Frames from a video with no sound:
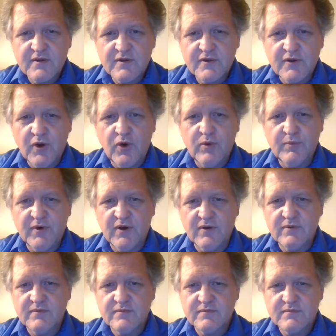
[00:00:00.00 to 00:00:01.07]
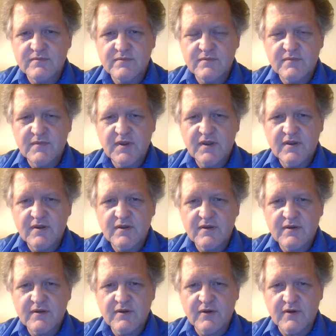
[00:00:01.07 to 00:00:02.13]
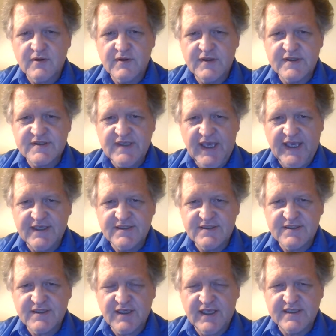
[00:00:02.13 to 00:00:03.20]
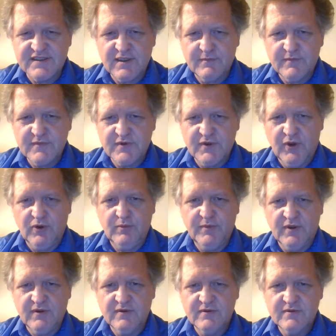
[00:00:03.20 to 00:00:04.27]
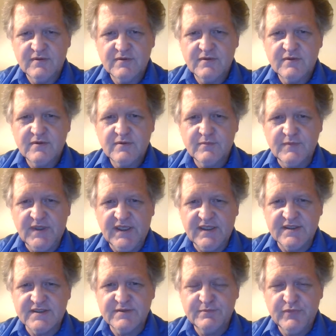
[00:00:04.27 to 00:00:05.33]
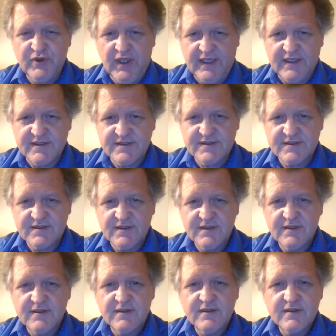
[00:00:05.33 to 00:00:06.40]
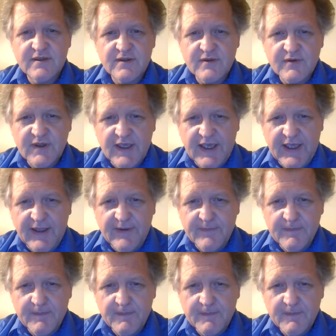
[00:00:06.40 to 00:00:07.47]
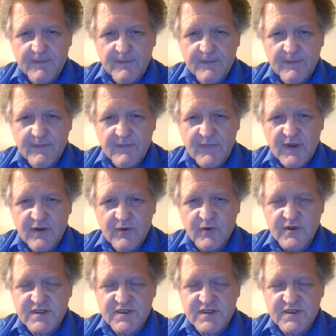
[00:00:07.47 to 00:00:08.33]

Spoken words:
topo, or in this case, it ends up dopo, means place. Okay, or